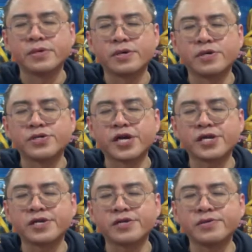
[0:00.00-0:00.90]
and
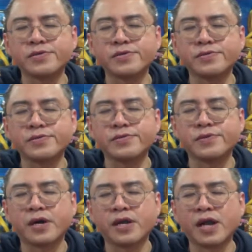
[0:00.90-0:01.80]
checking to
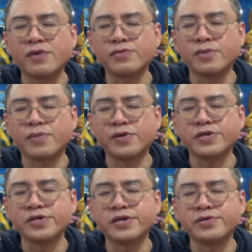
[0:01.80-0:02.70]
allow your
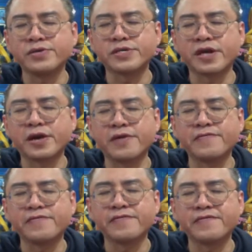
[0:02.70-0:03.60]
body and
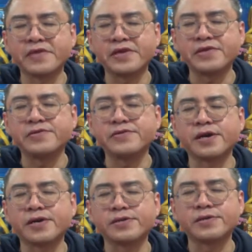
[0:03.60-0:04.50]
yourself to feel
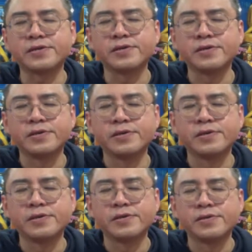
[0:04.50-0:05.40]
that
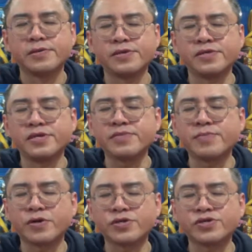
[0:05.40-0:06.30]
in this
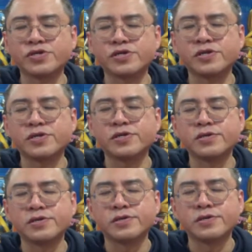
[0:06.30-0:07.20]
posture,
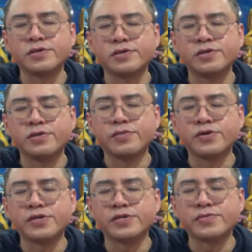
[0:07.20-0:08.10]
your
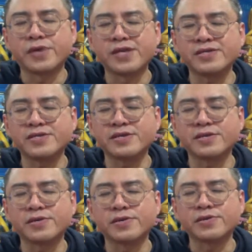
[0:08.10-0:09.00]
body is
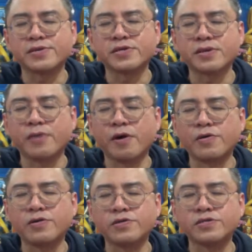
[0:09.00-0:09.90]
resting on a
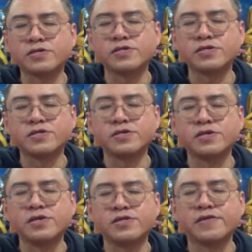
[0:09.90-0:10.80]
support
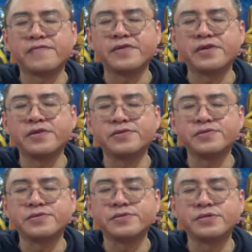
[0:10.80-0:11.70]
that
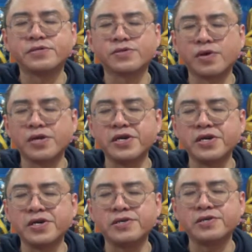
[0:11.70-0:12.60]
feels
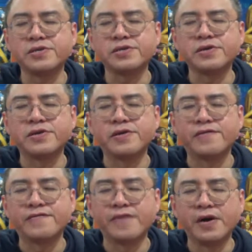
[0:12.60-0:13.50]
solid,
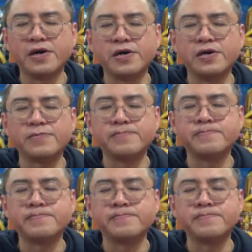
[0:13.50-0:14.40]

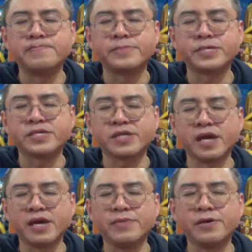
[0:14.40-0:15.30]
firm,
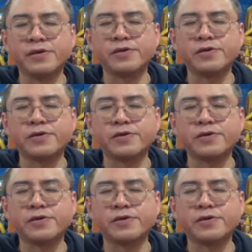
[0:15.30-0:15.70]
stable.